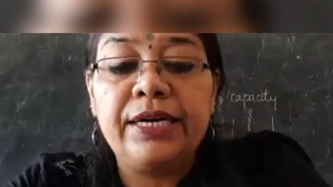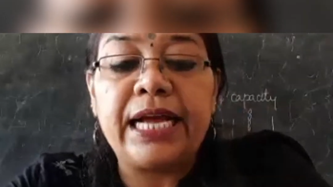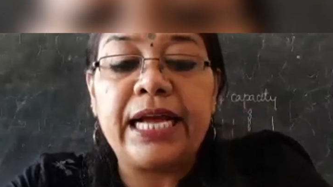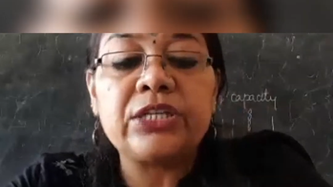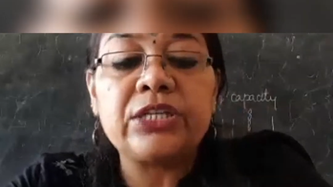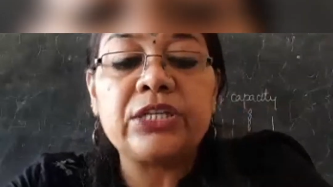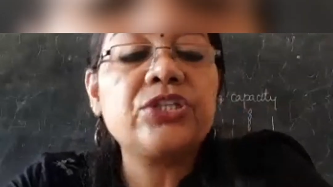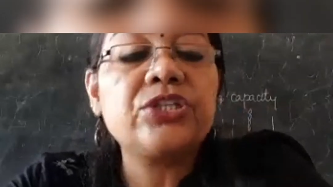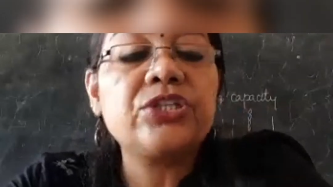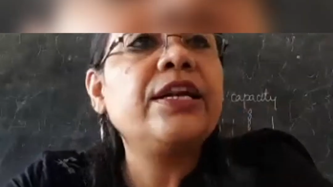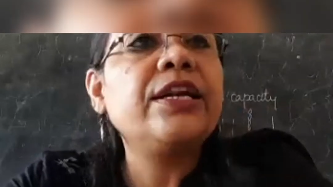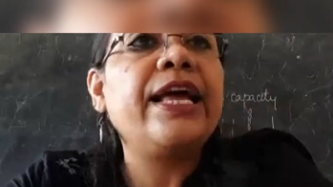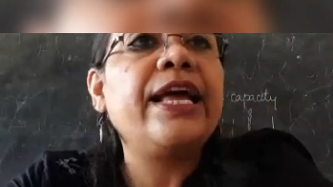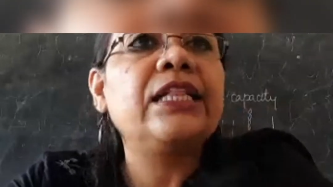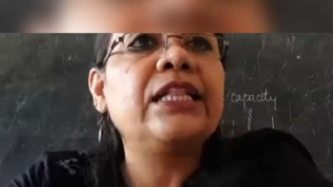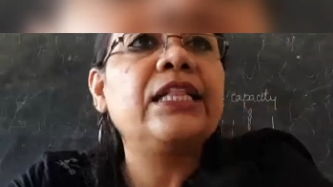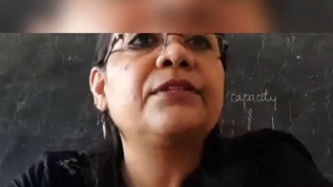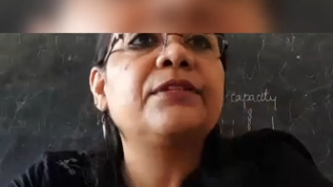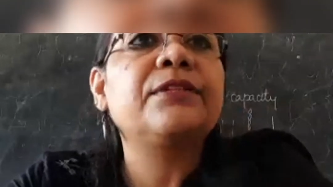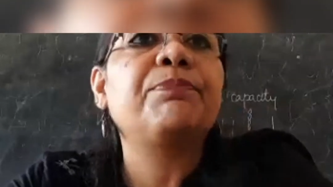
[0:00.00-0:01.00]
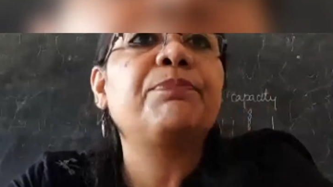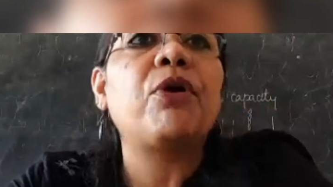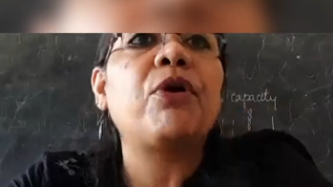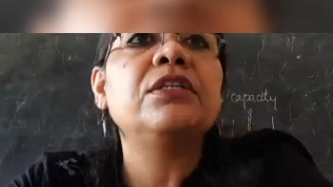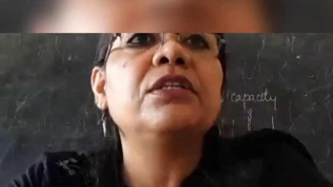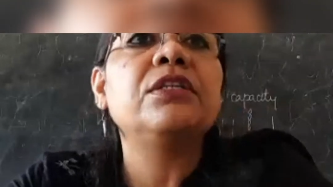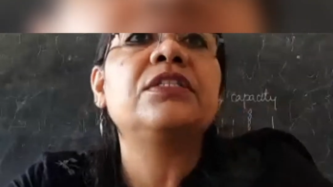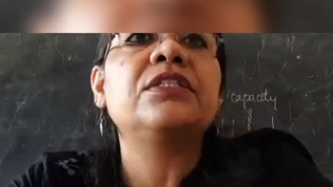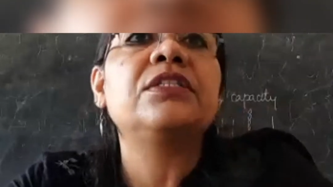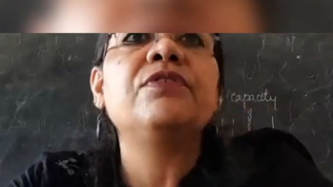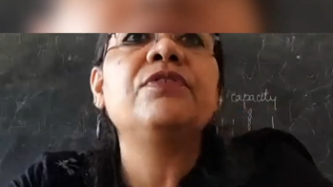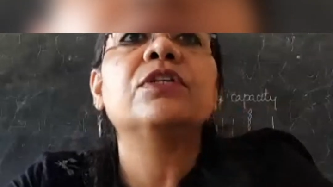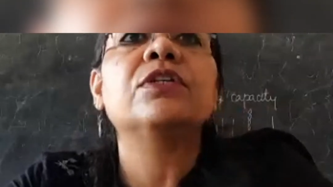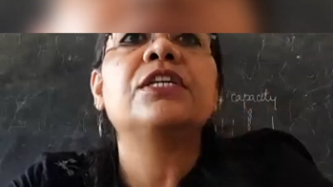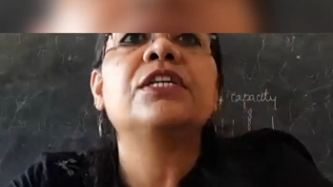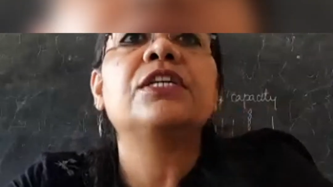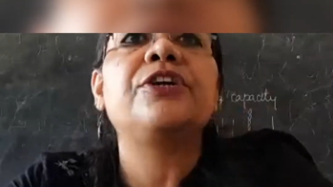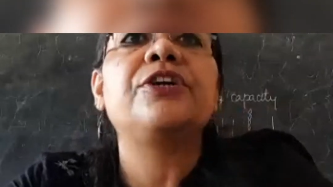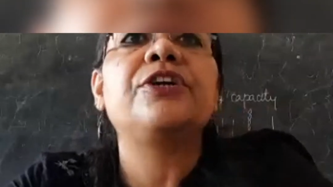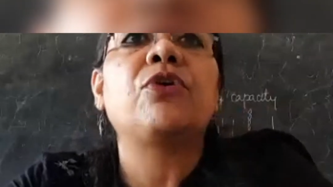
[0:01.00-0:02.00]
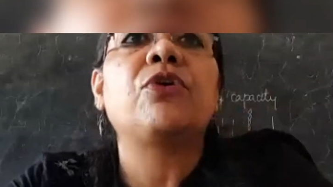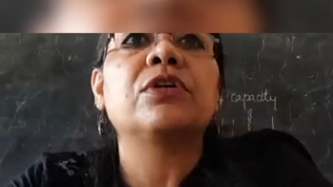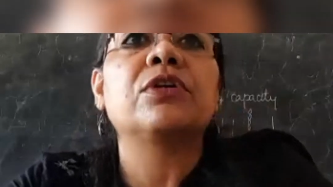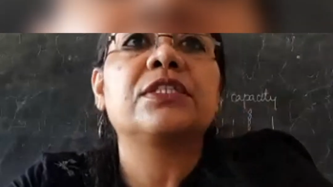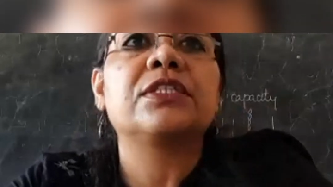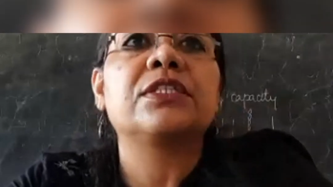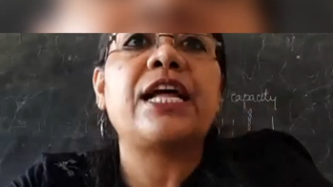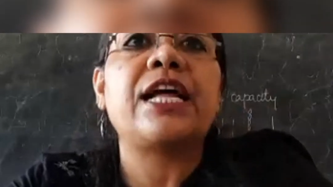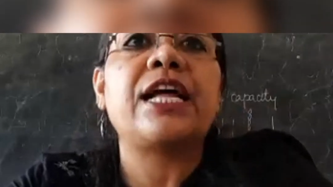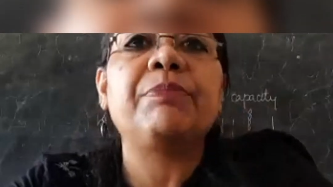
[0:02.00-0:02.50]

National Health Policy was endorsed.